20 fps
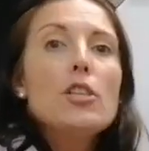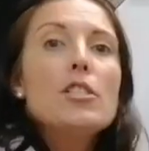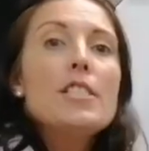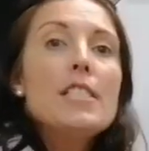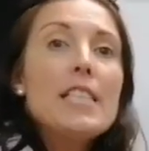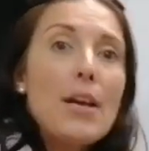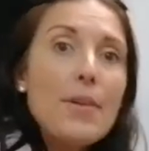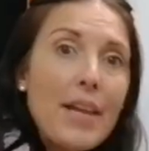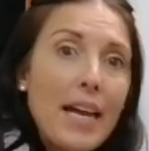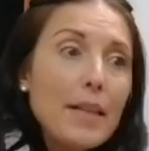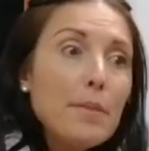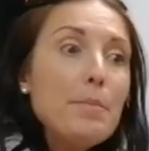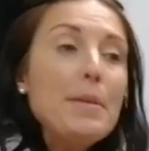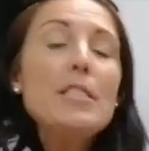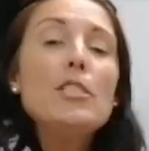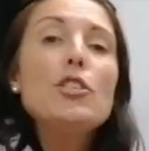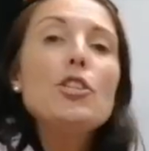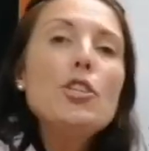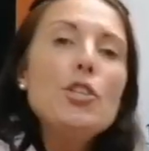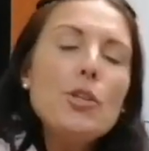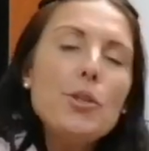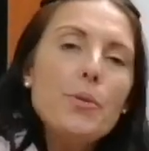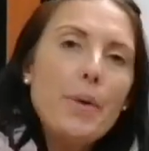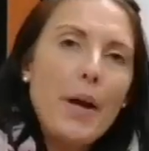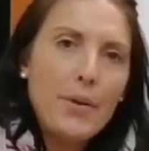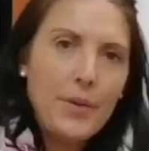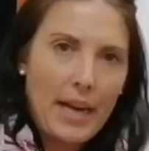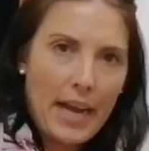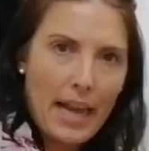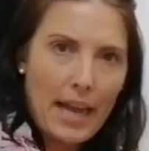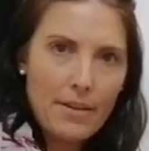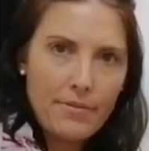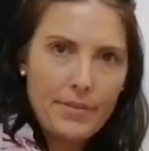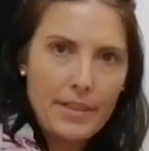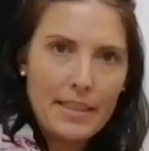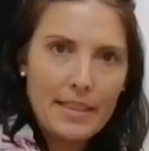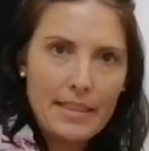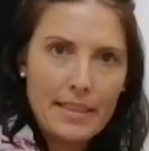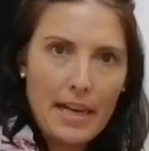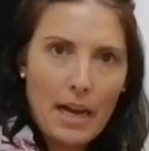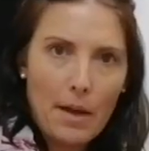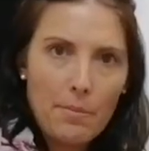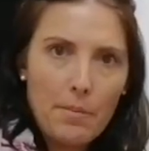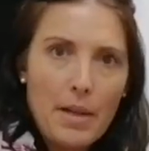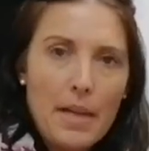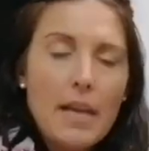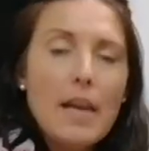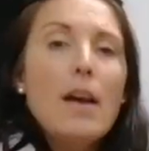So that means you won't have income.